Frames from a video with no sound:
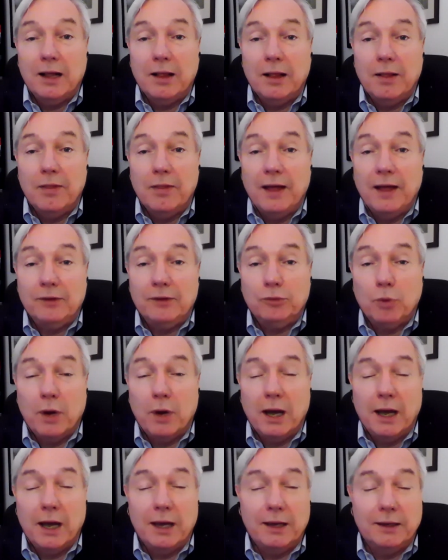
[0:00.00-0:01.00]
That's
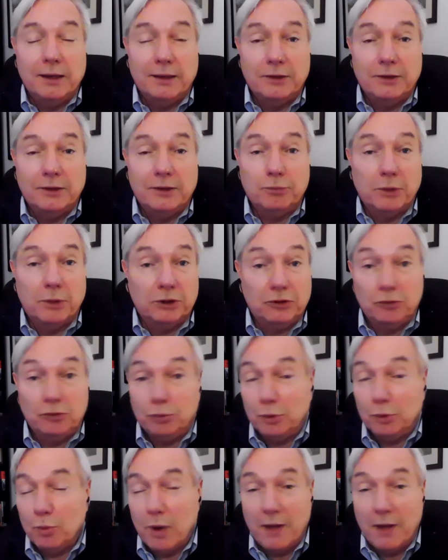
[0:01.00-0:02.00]
why, as much as
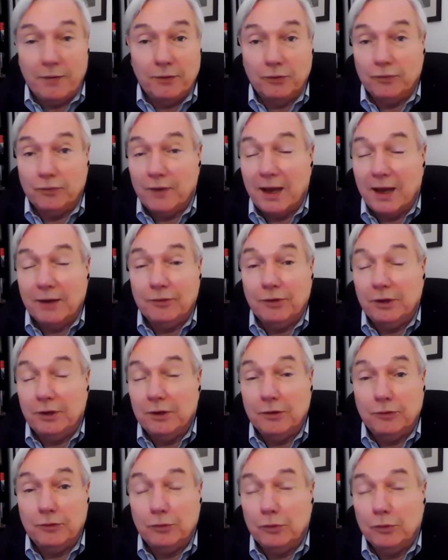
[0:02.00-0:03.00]
we want this vaccine
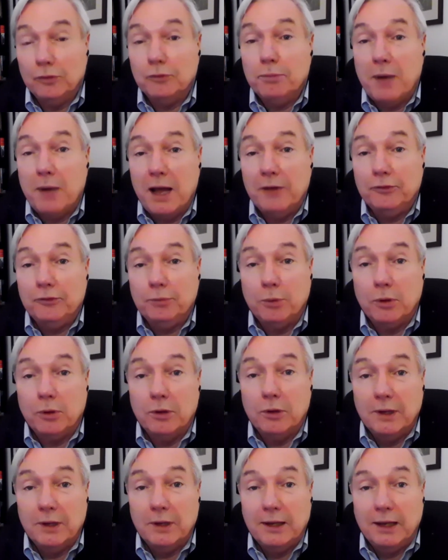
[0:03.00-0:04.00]
as soon as
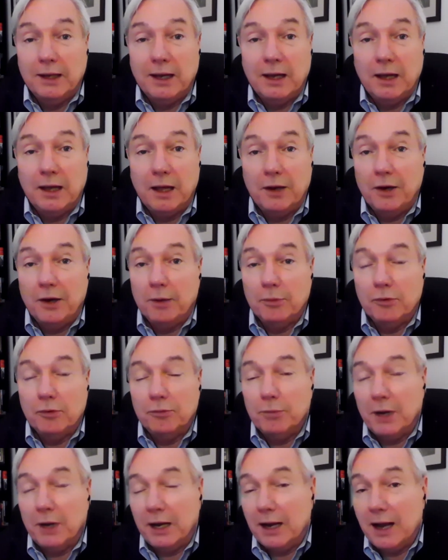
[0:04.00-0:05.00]
possible, a number
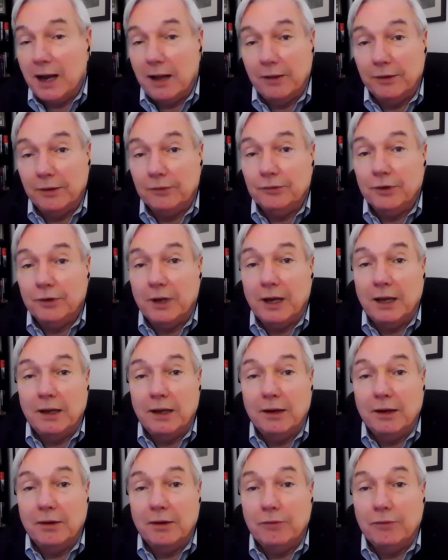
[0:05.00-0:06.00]
of my colleagues and I
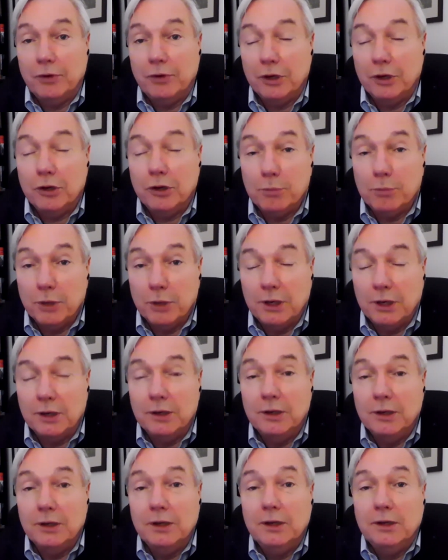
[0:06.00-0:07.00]
are very committed
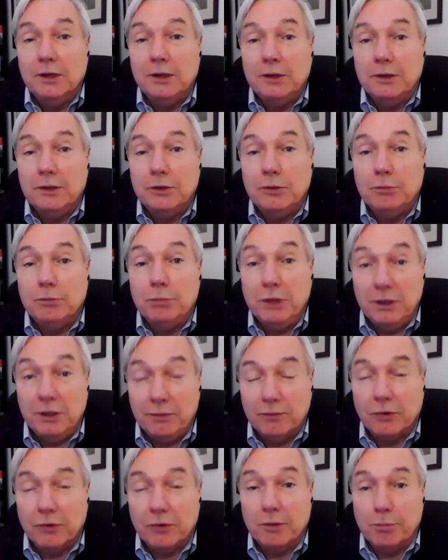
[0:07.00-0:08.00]
to
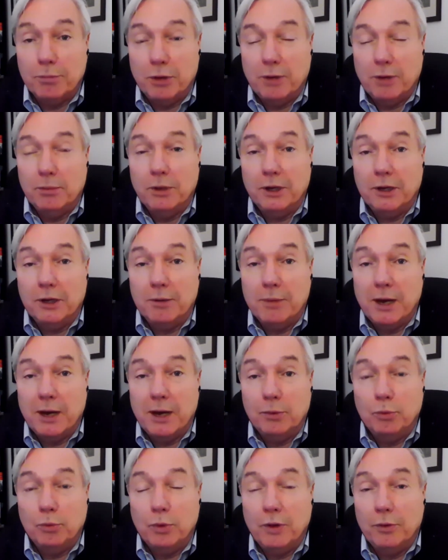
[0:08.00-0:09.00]
being very public
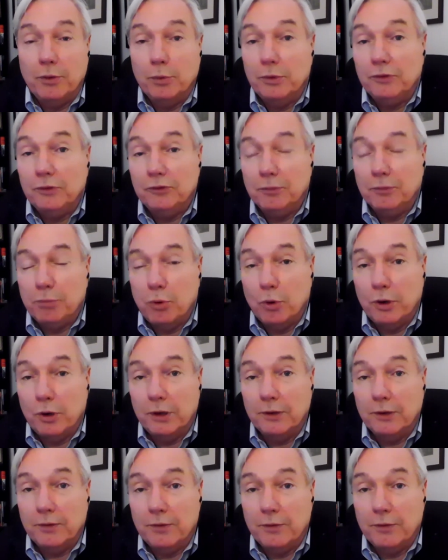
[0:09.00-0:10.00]
about whether we
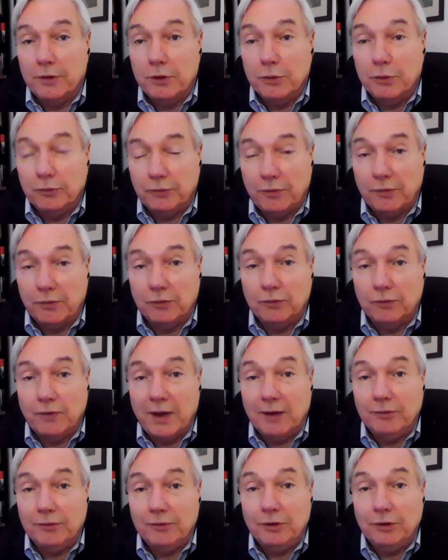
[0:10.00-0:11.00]
support the use of this
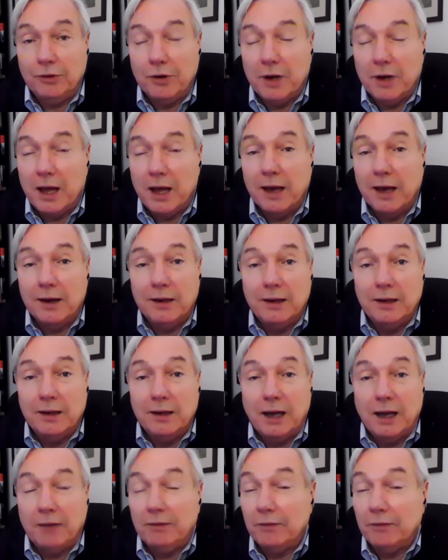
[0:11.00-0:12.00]
vaccine or not.
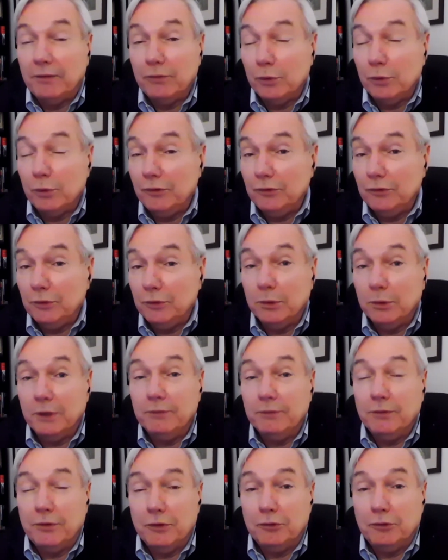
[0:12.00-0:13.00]
I've every reason to
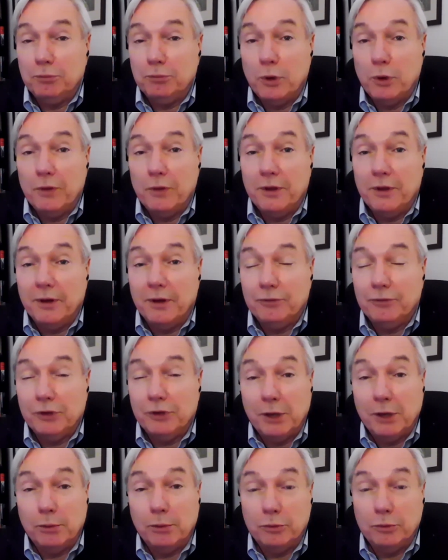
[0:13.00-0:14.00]
believe at this point the
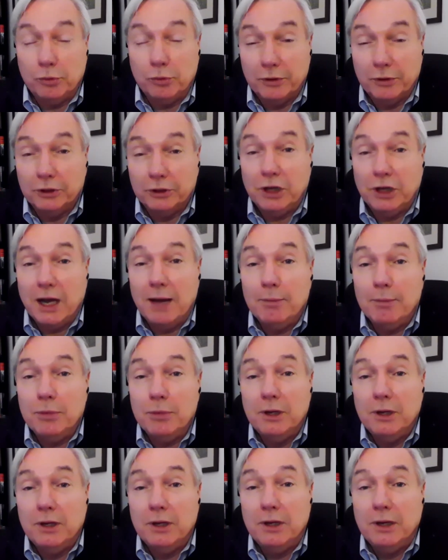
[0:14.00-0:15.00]
FDA will do their job.
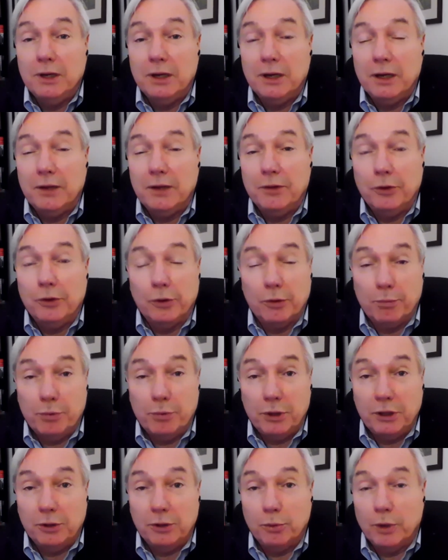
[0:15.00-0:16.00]
The
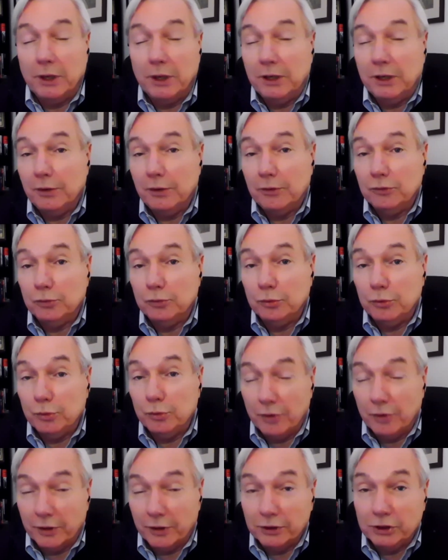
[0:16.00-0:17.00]
European regulators will do
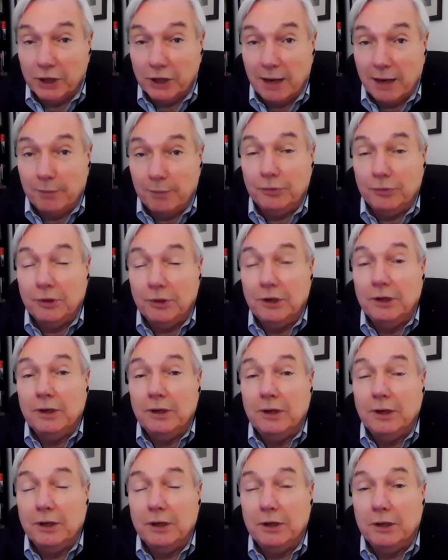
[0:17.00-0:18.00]
their jobs.
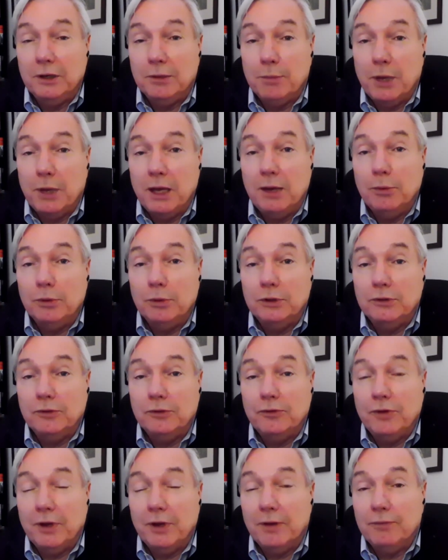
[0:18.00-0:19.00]
EMA, which
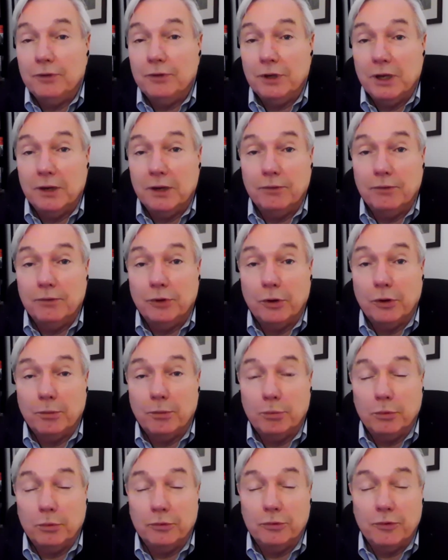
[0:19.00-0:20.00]
is the FDA of Europe,
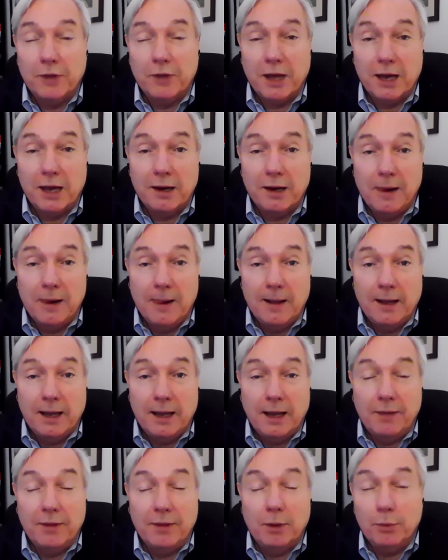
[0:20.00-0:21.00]
will do that.
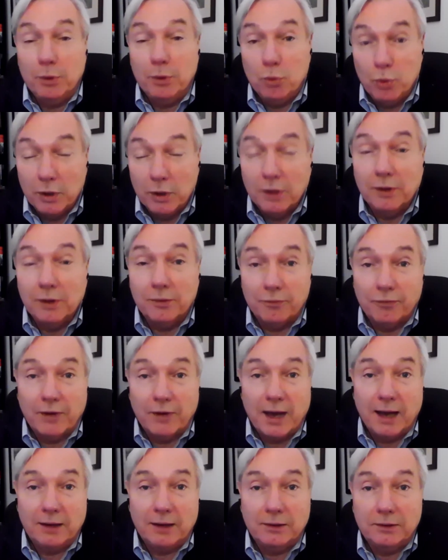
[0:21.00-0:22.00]
And that we will, in
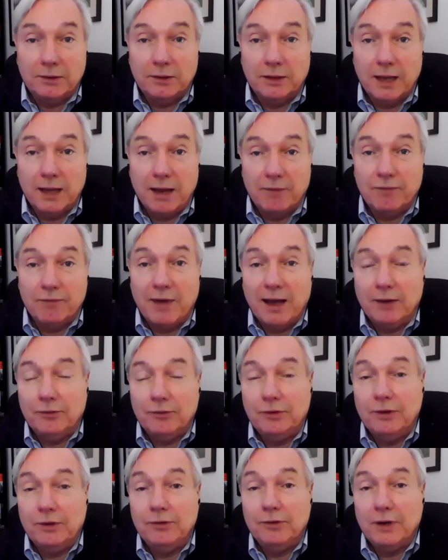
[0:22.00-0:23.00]
fact, have
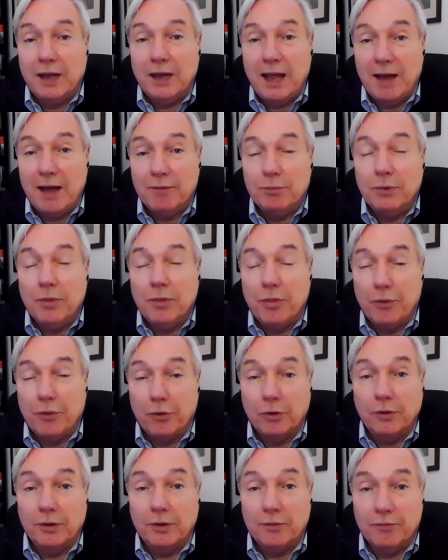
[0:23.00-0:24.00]
vaccines that have been
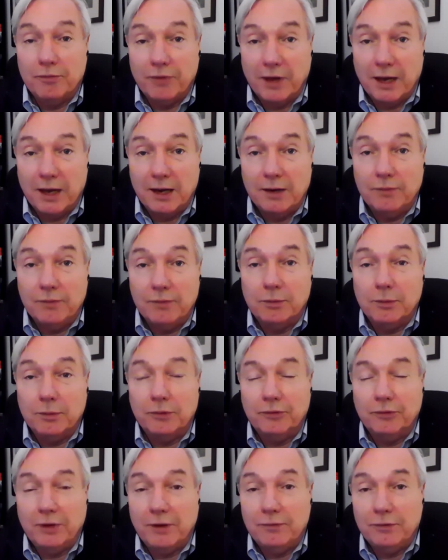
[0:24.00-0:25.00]
thoroughly vetted from a
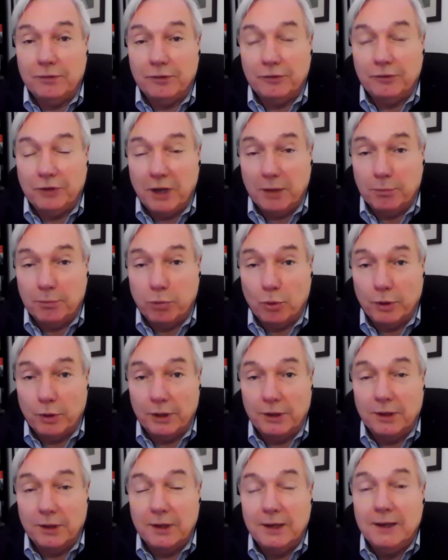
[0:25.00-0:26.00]
safety standpoint.
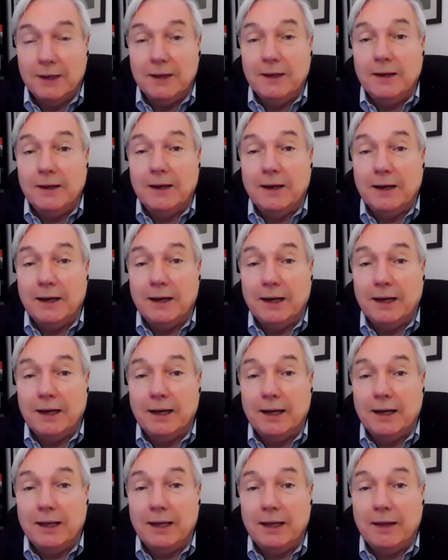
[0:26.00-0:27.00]

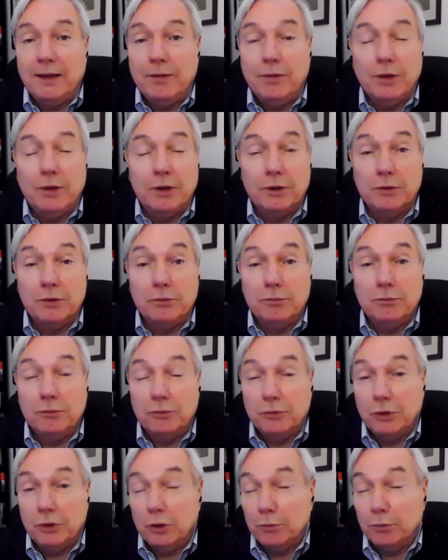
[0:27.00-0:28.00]
And
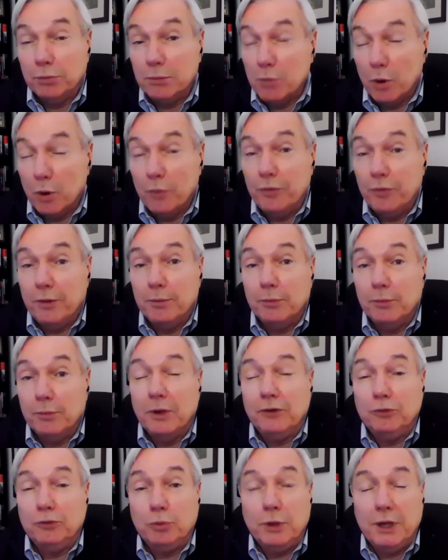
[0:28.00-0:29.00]
then, promote them the
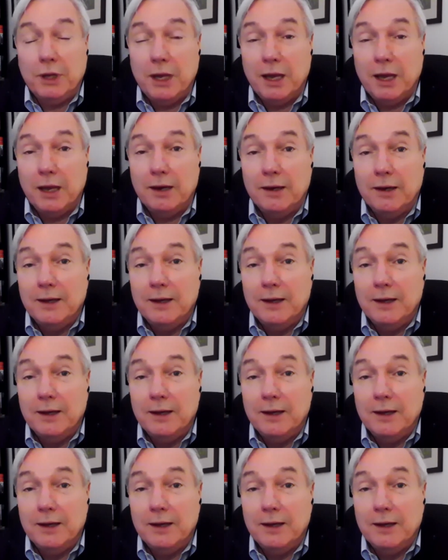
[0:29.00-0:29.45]
best we can.